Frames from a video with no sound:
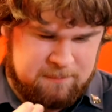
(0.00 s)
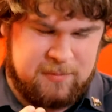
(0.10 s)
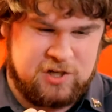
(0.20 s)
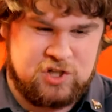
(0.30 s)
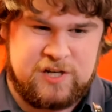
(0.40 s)

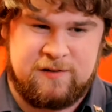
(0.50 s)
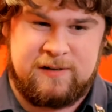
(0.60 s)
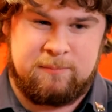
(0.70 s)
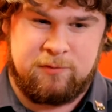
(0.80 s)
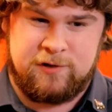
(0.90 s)

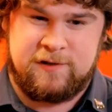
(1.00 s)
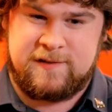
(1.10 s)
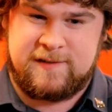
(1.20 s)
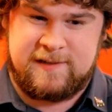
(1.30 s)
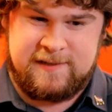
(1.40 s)
budgetary
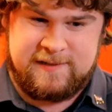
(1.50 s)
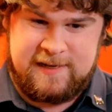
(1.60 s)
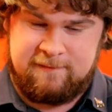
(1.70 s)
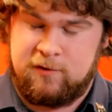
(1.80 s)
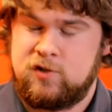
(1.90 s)
prudence
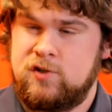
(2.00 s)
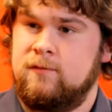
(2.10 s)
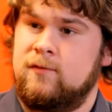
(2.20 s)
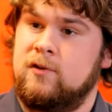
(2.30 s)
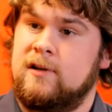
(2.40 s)
is a
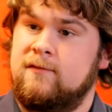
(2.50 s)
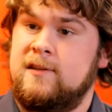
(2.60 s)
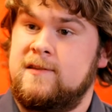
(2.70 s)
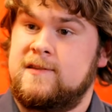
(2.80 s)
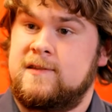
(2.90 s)
virtue of good
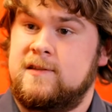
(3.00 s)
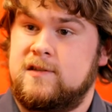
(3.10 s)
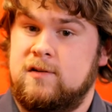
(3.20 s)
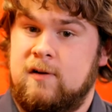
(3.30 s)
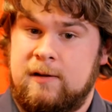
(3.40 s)
governance,
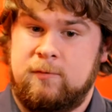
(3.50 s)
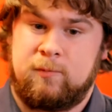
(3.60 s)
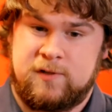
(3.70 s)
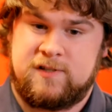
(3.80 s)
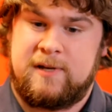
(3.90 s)
so I
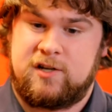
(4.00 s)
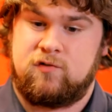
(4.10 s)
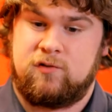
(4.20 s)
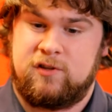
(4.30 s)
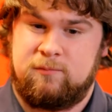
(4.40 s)
would want to make
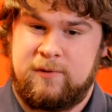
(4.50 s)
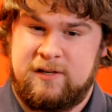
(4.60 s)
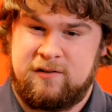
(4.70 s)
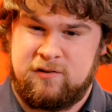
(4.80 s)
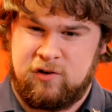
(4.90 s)
sure that
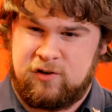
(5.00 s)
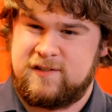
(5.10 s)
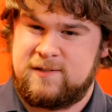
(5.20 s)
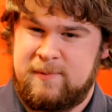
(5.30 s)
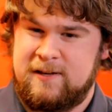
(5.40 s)
we're
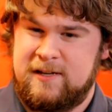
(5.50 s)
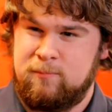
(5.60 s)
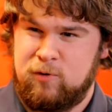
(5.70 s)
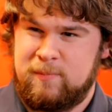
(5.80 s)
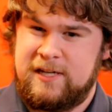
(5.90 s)
not
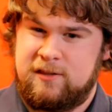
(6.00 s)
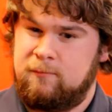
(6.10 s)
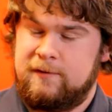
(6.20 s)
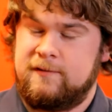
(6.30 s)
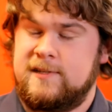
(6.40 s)
spending more money
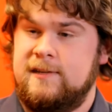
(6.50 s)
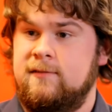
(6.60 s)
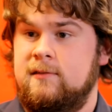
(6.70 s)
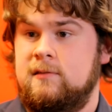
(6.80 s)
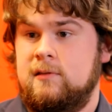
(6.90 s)
than we
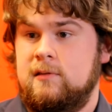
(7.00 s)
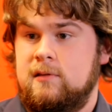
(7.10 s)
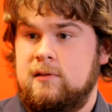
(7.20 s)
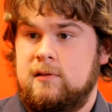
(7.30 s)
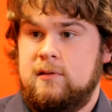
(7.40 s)
receive.
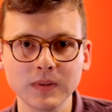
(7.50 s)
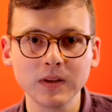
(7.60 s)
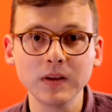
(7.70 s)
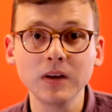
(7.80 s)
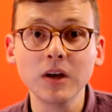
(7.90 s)

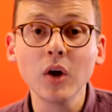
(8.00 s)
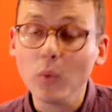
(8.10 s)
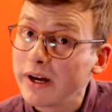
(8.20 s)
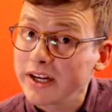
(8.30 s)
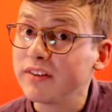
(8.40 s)

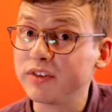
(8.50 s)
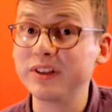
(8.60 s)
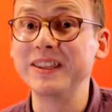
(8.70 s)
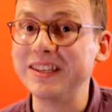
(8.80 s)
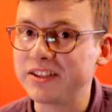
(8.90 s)
We're covering
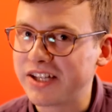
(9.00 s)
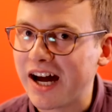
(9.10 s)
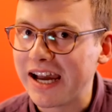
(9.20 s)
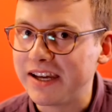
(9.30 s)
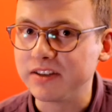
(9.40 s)
the
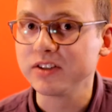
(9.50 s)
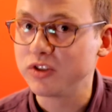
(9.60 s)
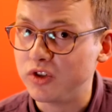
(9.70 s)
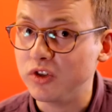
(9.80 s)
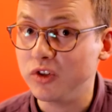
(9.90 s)
entire
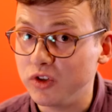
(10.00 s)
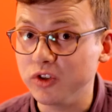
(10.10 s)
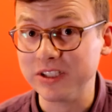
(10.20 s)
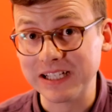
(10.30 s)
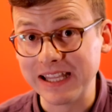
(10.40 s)
student
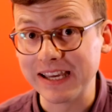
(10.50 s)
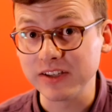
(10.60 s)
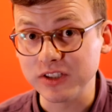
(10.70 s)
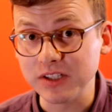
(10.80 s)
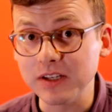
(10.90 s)
union
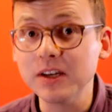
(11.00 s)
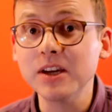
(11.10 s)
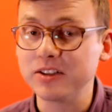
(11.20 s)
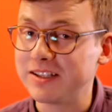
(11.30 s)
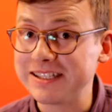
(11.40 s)
election,
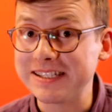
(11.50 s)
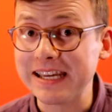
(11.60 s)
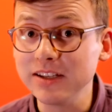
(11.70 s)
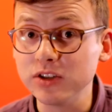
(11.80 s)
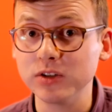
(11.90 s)
so
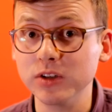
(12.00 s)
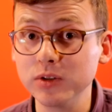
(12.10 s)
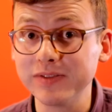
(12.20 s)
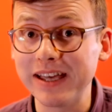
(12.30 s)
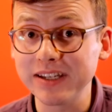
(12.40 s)
stay tuned
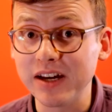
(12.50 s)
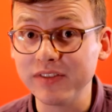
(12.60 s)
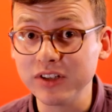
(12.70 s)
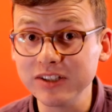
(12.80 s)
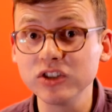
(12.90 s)
with that
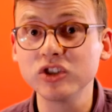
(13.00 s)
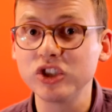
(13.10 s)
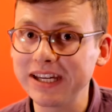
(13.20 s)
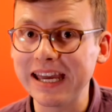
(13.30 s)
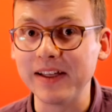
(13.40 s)
coverage,
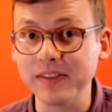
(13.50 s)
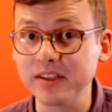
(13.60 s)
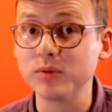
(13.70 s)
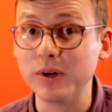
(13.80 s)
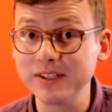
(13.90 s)
check out the
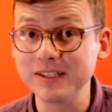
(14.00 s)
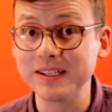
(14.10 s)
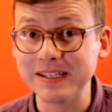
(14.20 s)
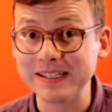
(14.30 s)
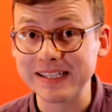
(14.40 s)

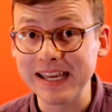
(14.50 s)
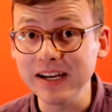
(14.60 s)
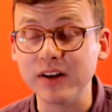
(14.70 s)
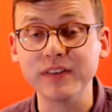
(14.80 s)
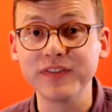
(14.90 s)
Swanston Gazette
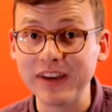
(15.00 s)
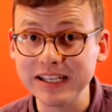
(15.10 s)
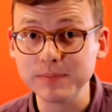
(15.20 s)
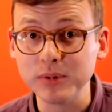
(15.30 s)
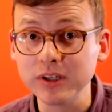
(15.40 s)
on
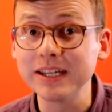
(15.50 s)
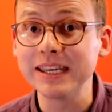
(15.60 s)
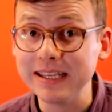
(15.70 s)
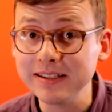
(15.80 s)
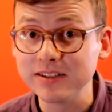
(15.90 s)
Facebook,
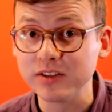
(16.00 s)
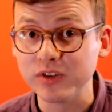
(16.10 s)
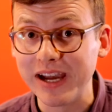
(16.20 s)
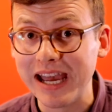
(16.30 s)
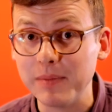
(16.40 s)

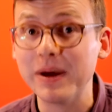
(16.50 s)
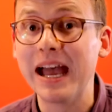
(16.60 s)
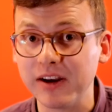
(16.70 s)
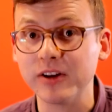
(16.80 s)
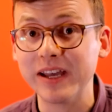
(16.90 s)
Instagram,
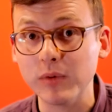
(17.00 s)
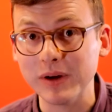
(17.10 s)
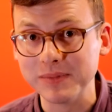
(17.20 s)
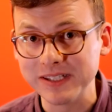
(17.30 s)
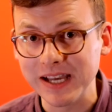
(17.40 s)
and on our
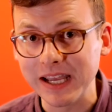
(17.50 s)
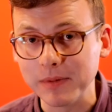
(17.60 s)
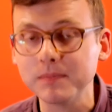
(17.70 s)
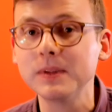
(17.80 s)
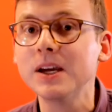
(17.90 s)
website.
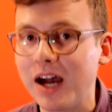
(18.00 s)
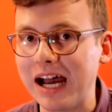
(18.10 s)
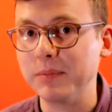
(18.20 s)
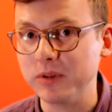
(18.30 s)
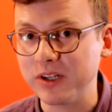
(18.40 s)

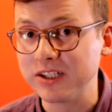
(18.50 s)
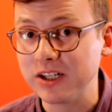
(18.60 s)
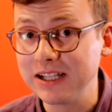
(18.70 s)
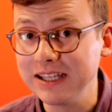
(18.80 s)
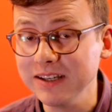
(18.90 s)
I'm Lloyd
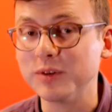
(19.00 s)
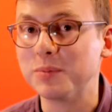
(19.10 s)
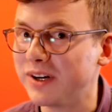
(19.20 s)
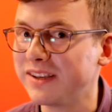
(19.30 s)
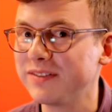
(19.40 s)
Connolly,
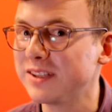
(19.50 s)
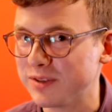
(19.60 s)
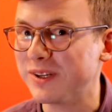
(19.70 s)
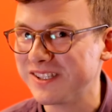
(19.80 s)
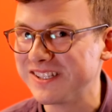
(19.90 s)
reporting for the
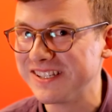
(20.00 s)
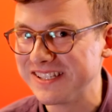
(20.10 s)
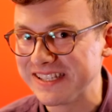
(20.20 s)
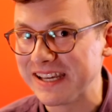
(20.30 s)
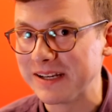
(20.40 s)
Swanston
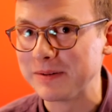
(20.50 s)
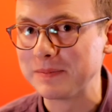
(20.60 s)
Gazette.